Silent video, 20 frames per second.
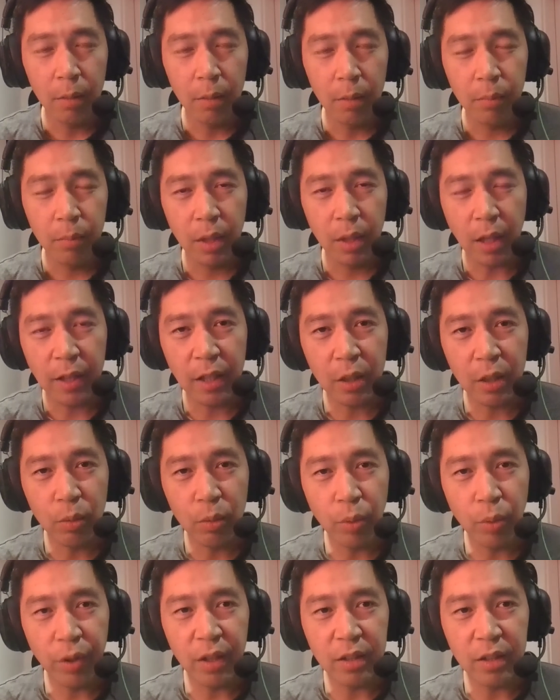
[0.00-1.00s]
But I think
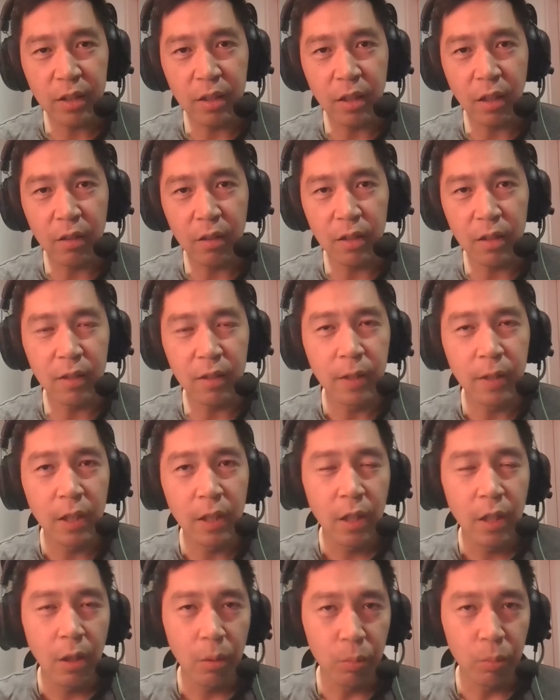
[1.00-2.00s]
one thing to note, and
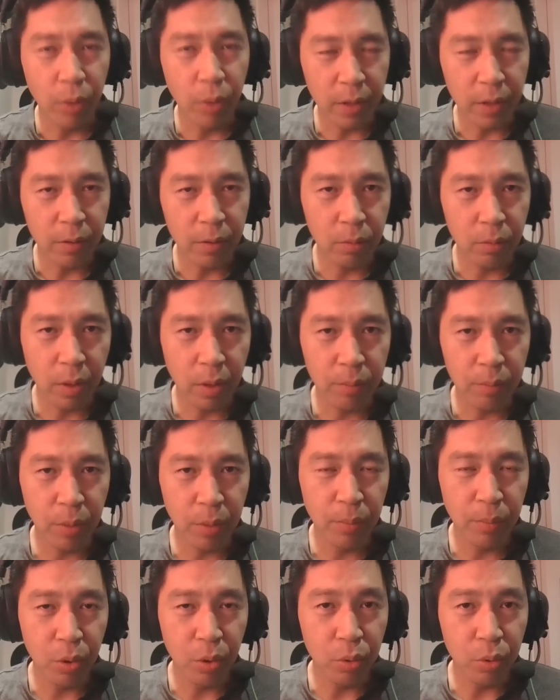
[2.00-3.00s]
what, what
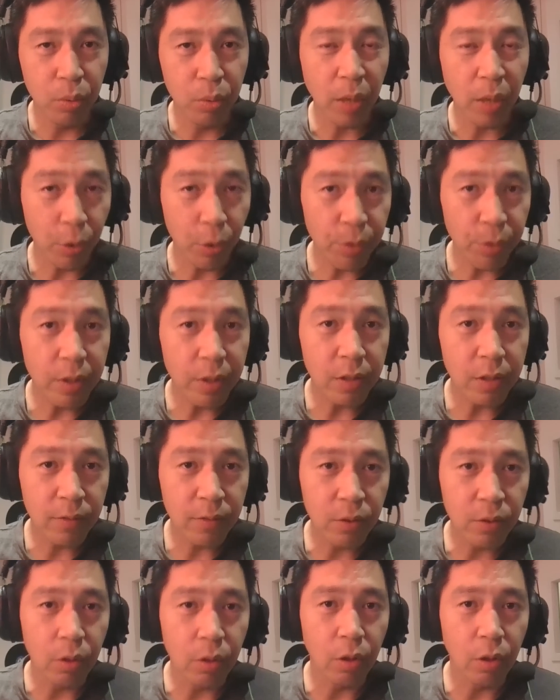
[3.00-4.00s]
people who hold this
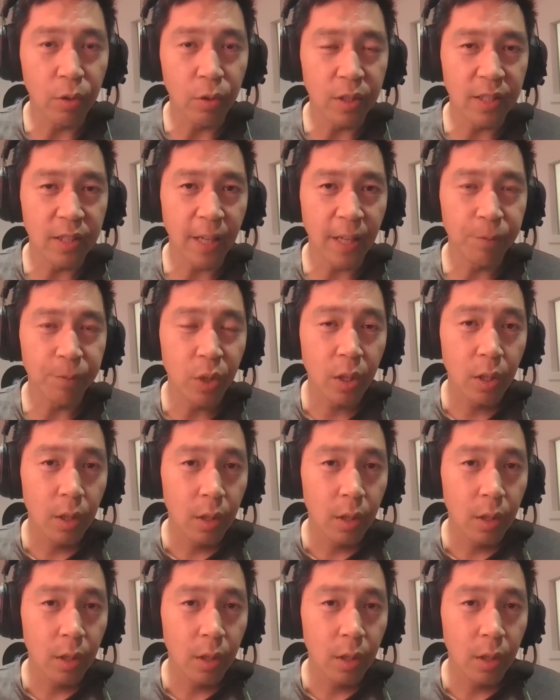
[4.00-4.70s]
view hold, is that